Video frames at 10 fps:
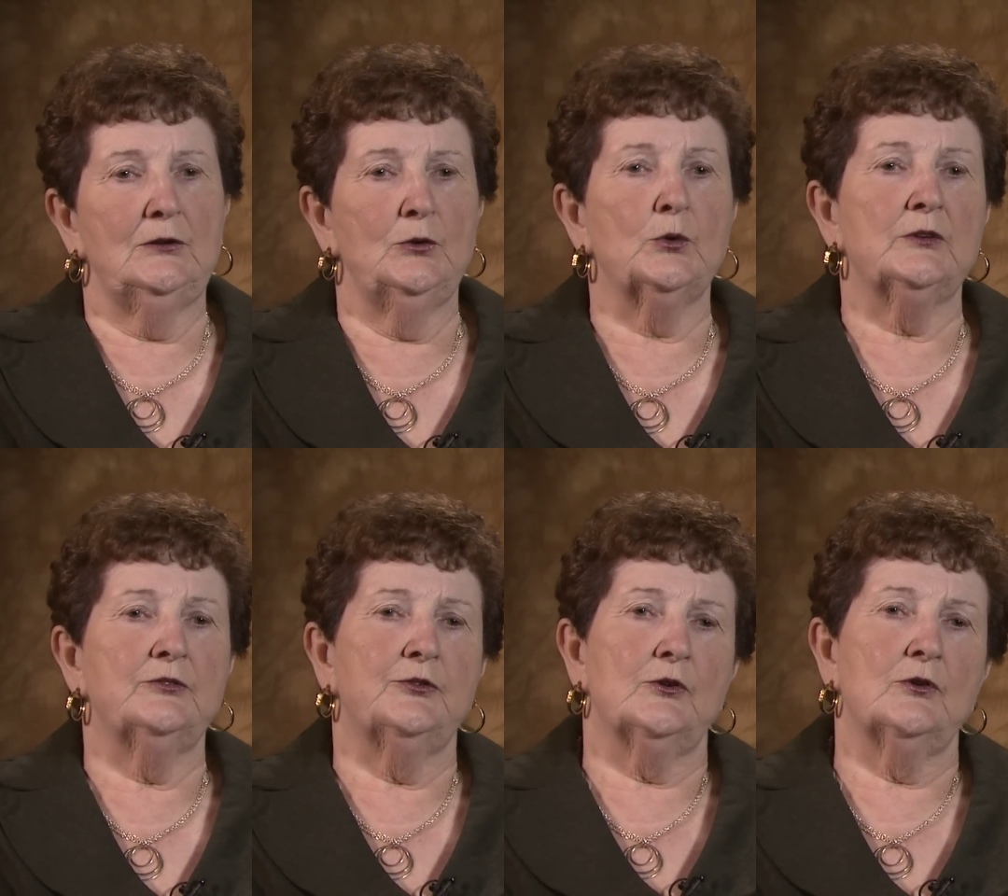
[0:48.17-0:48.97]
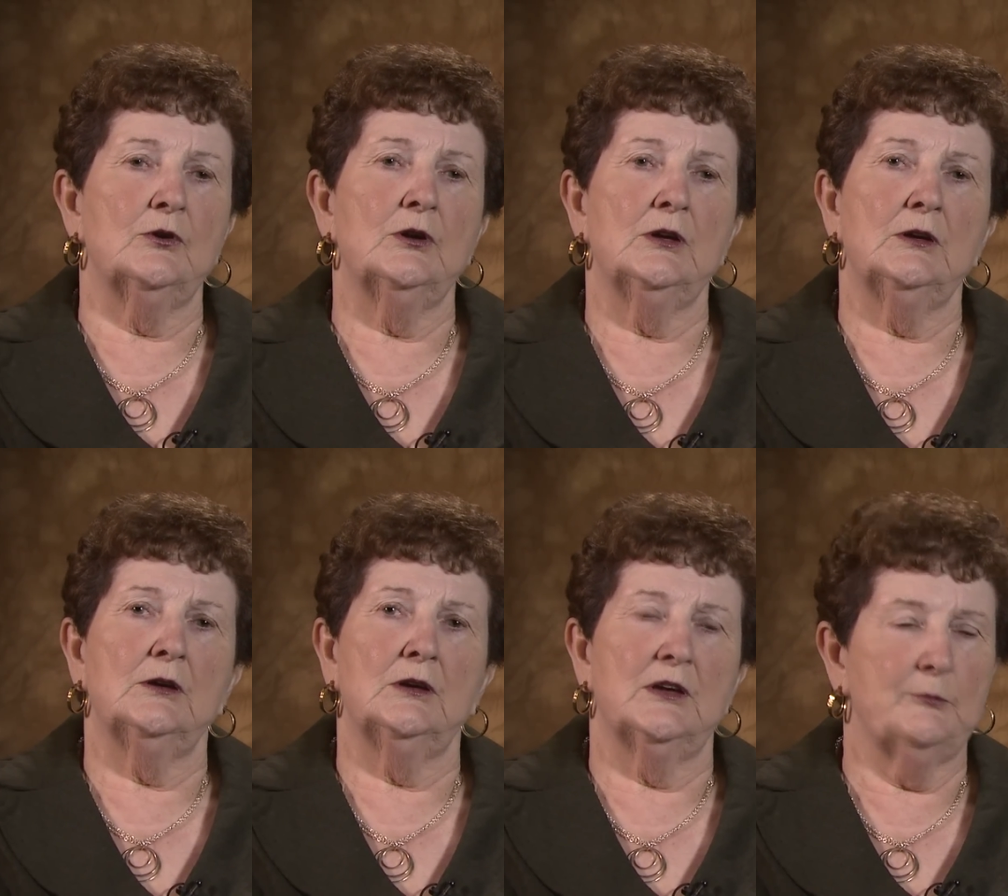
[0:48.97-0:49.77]
looking for
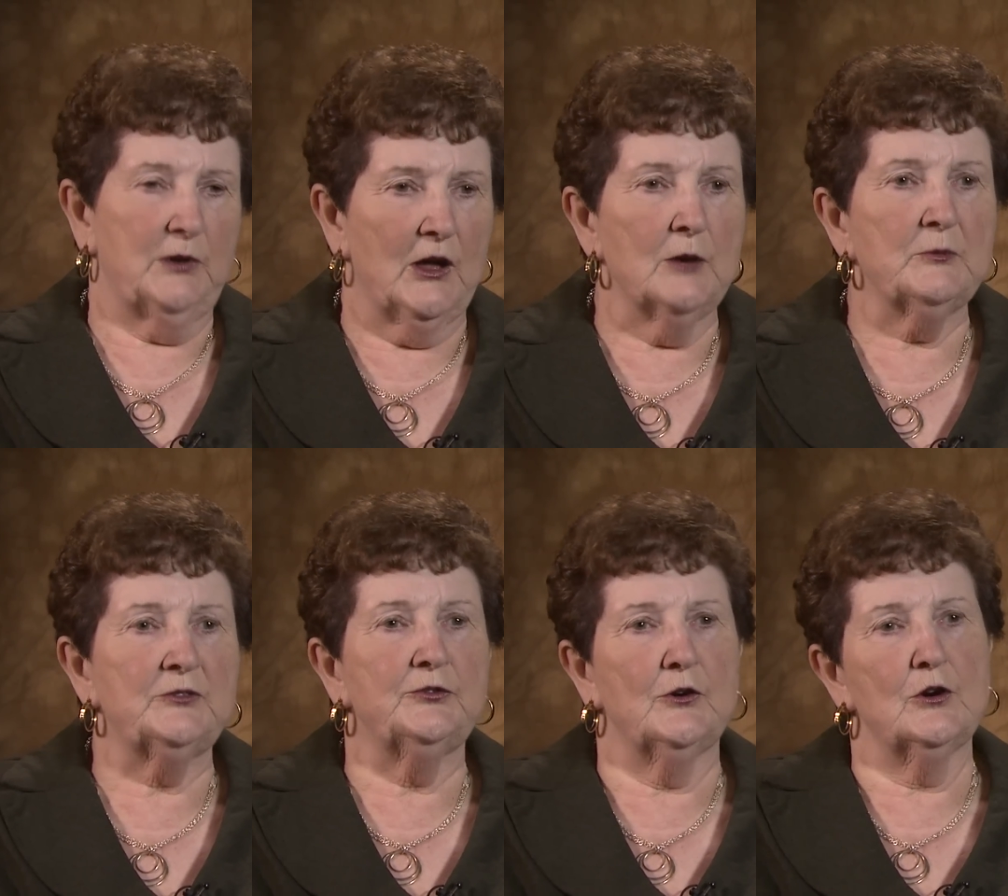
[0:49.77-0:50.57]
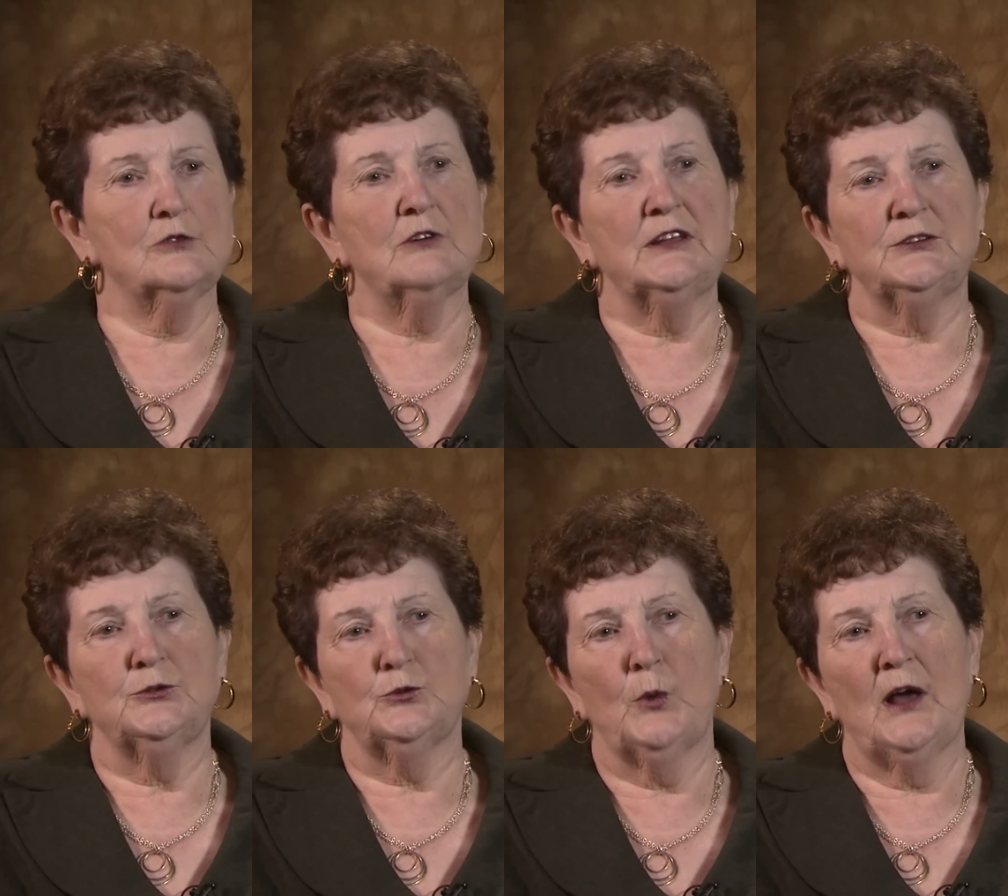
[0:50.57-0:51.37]
employment for grade
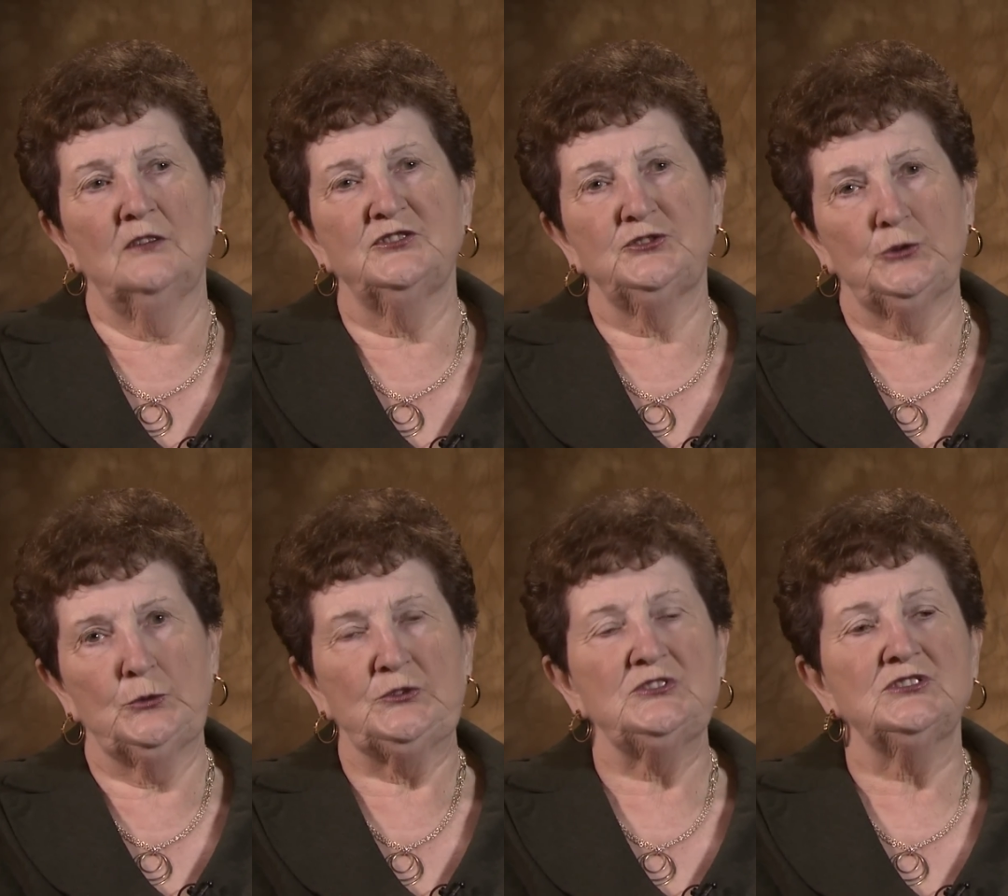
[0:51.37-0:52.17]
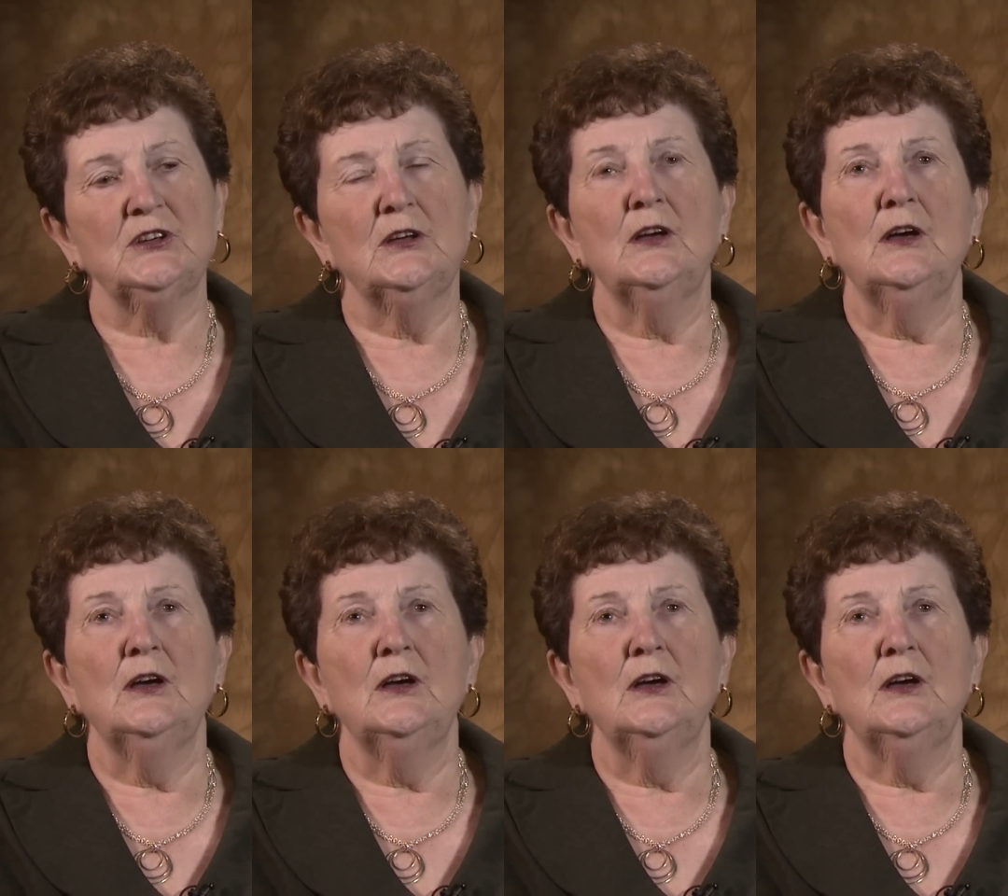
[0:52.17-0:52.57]
12 students,